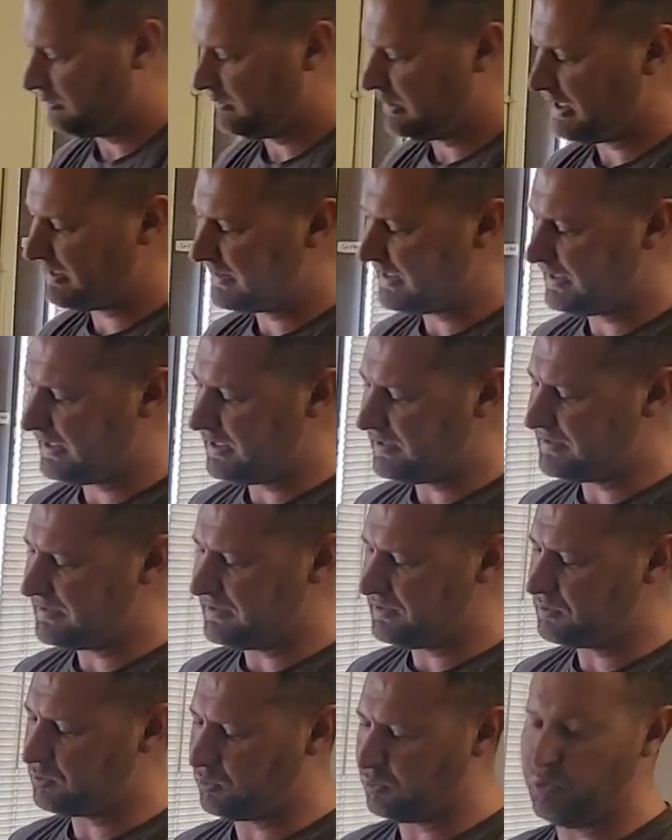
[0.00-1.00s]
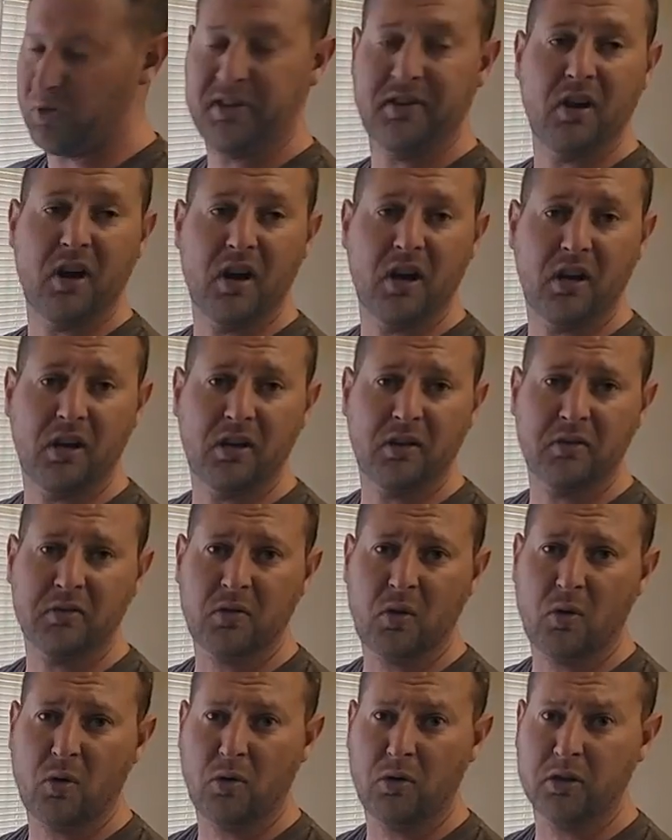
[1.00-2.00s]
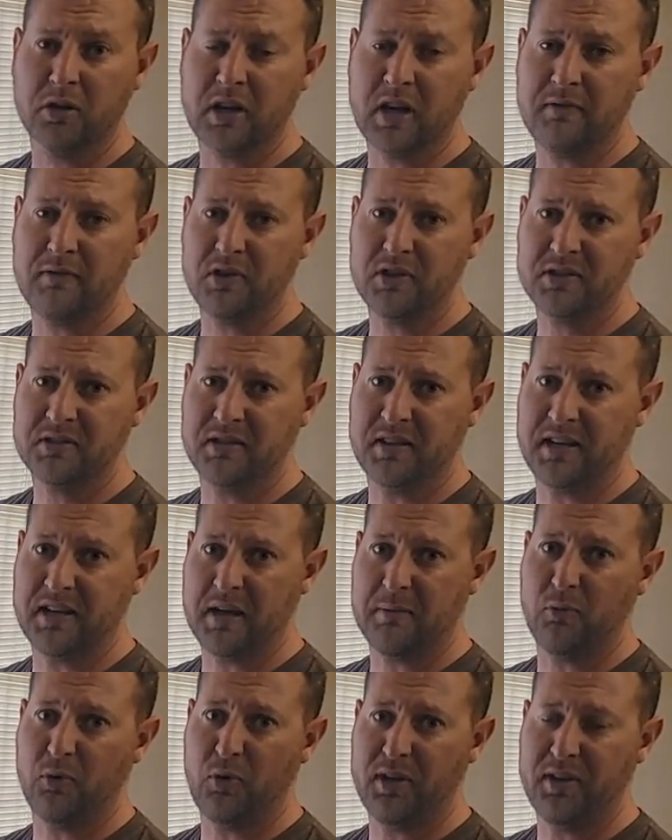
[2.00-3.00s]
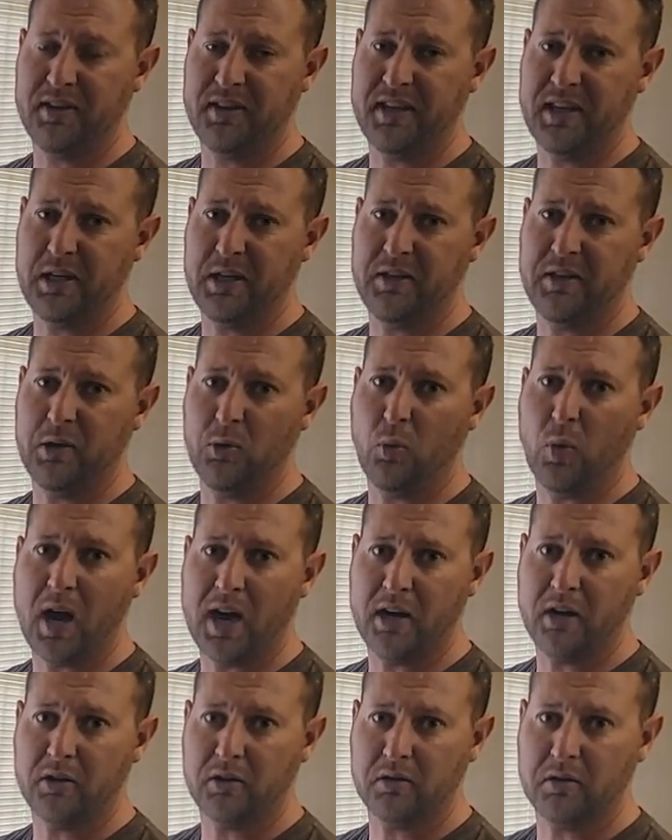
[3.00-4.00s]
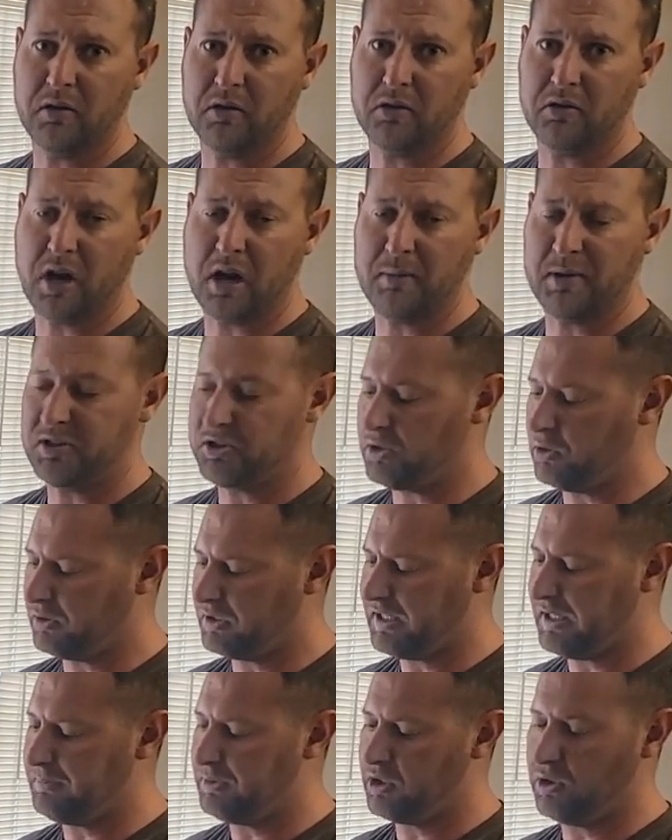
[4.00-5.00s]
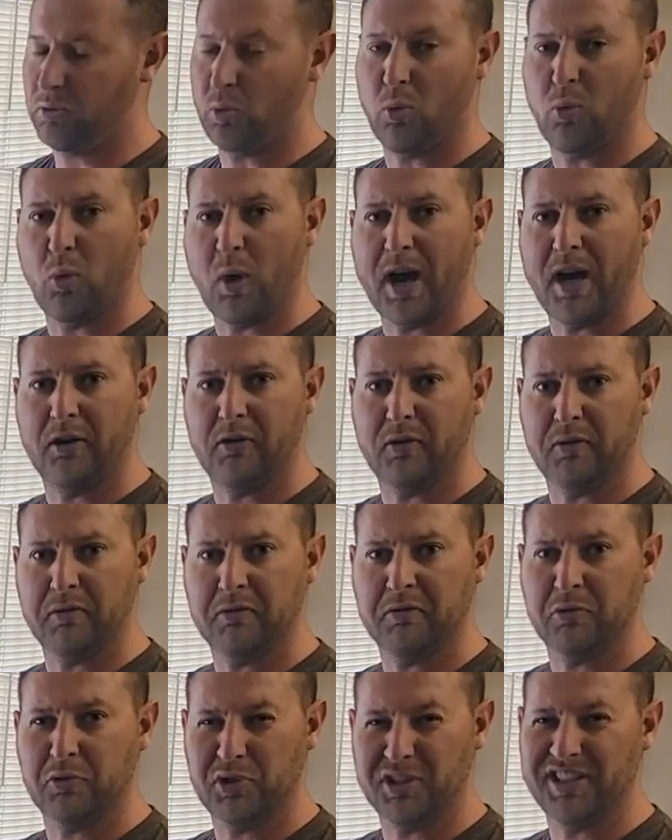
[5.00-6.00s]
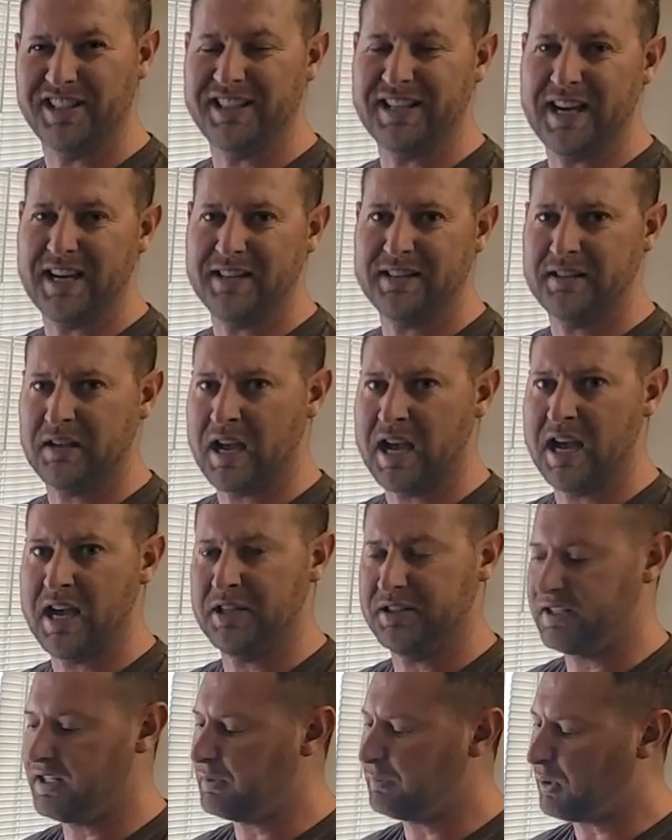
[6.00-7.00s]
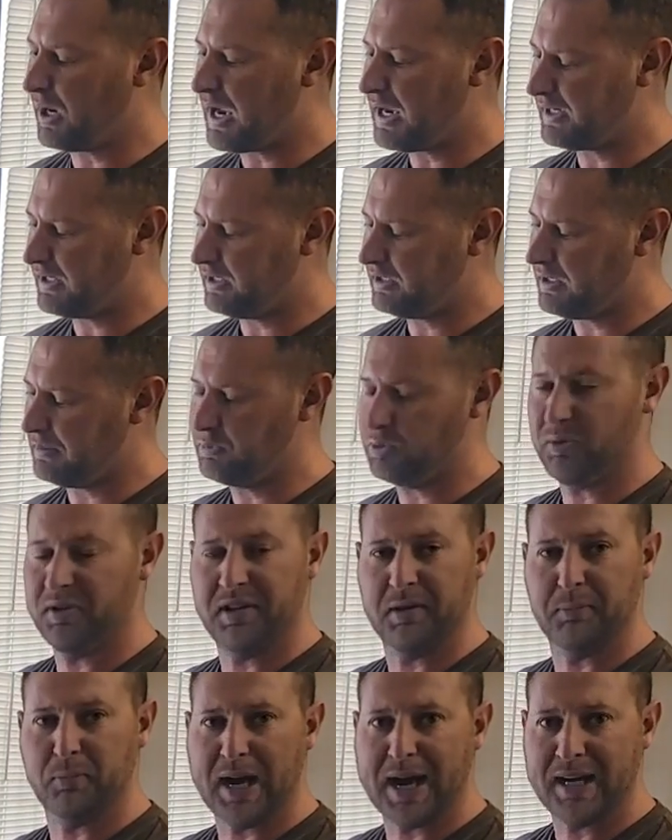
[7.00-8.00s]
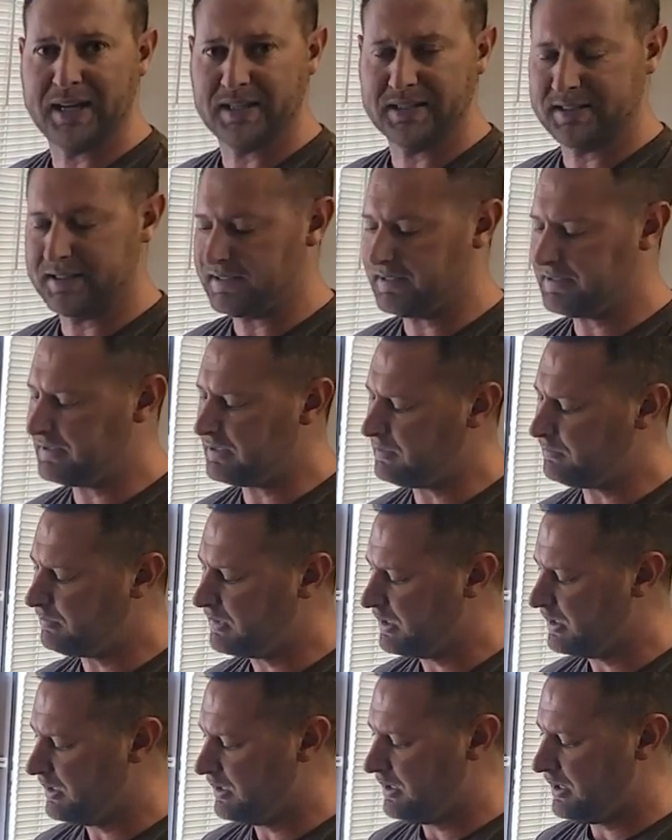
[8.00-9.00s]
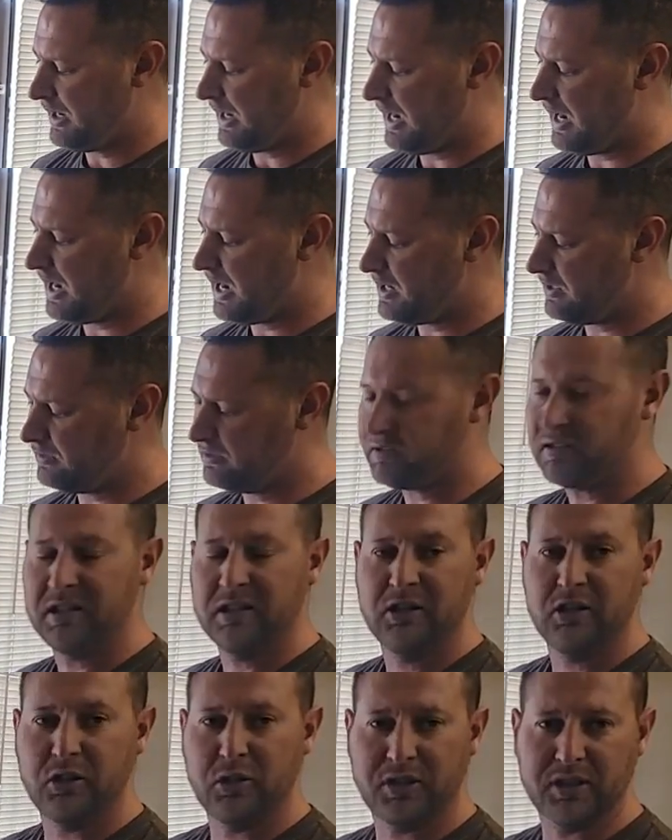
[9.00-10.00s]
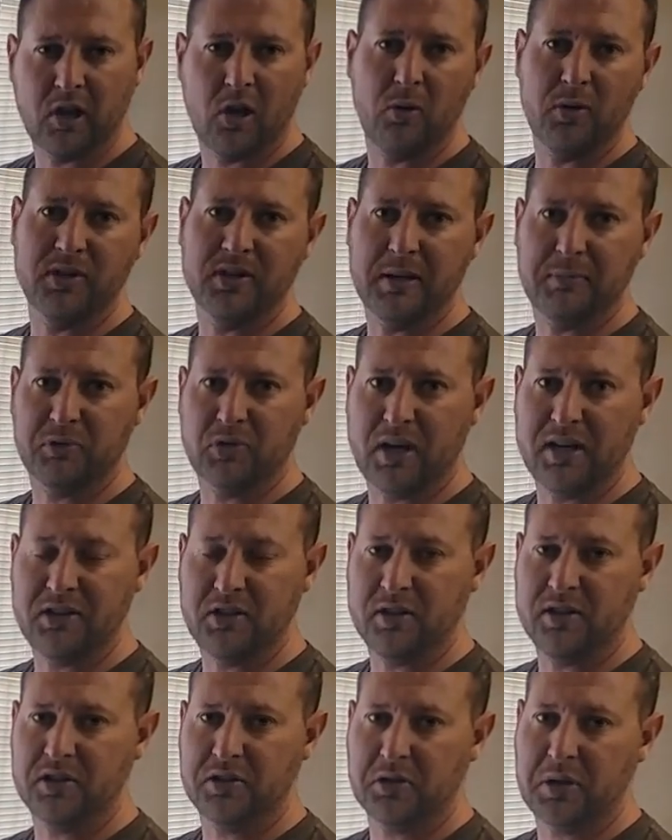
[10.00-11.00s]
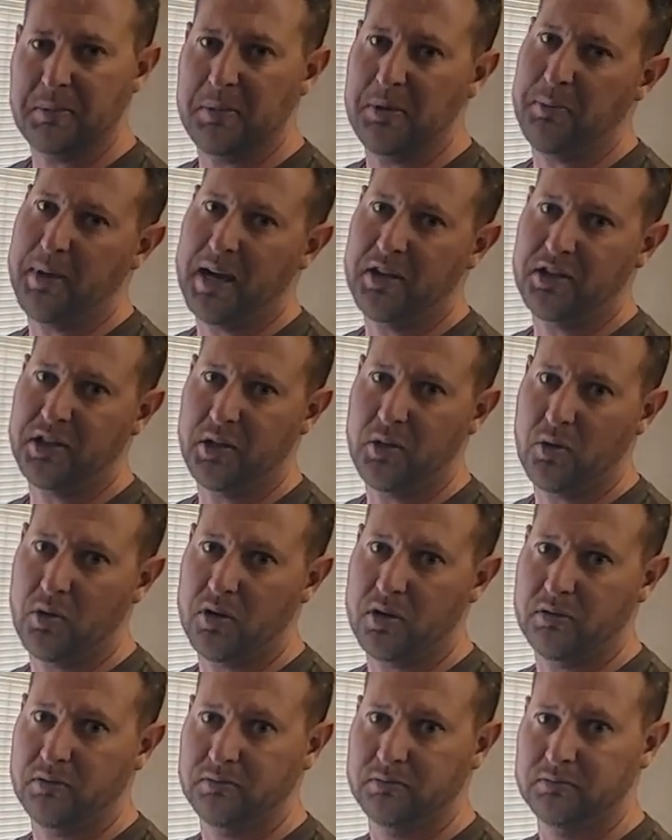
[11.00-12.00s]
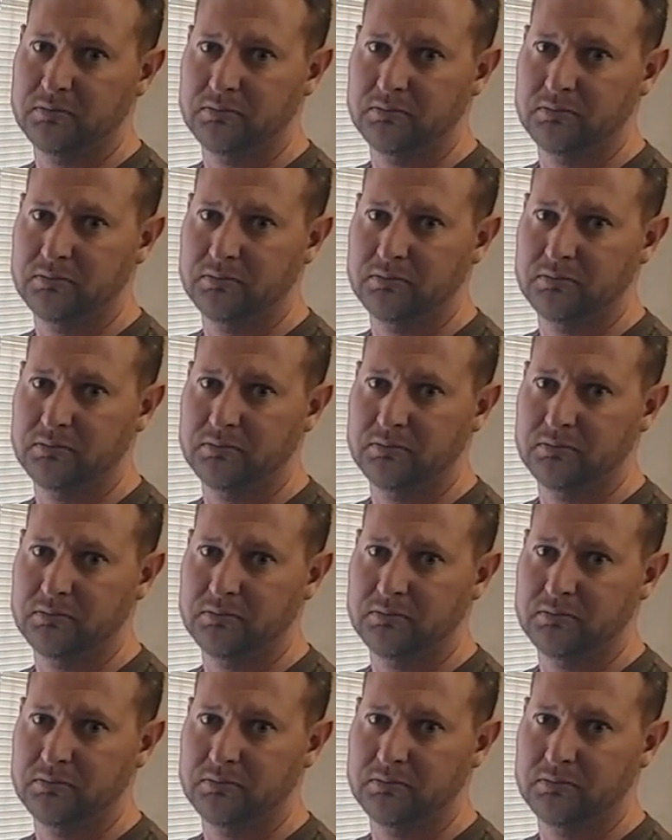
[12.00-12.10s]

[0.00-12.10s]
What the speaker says: Nice thing is with our horn covers, they come with the wire grommet, so it keeps your wire really nice to the bracket. It comes with a bracket system, and you can always upgrade to the Screaming Banshee horn.